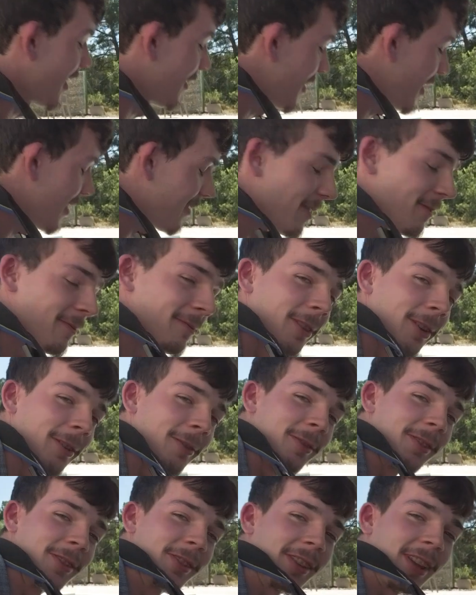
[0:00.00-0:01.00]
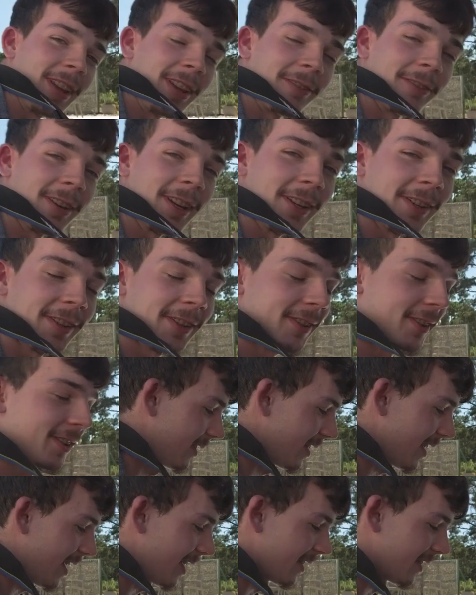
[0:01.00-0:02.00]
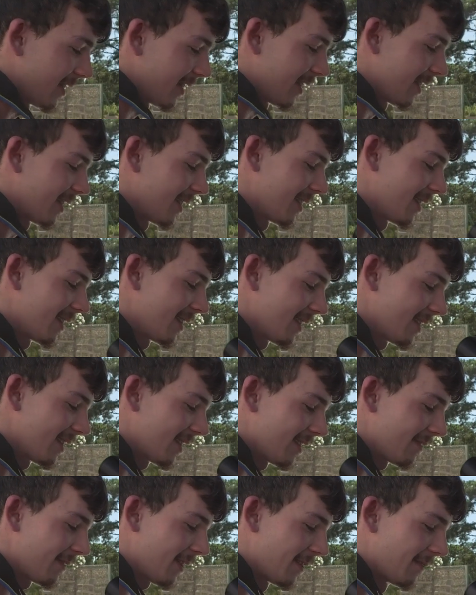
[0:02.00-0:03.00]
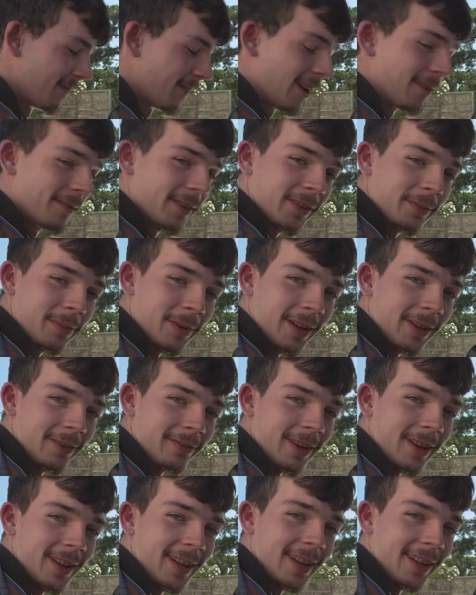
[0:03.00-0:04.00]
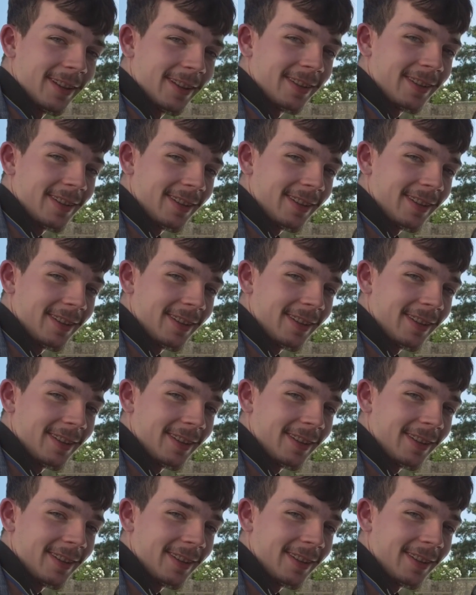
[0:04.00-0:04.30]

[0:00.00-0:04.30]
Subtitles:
I'm here in Rhodes in Greece and found a velvet spider right there.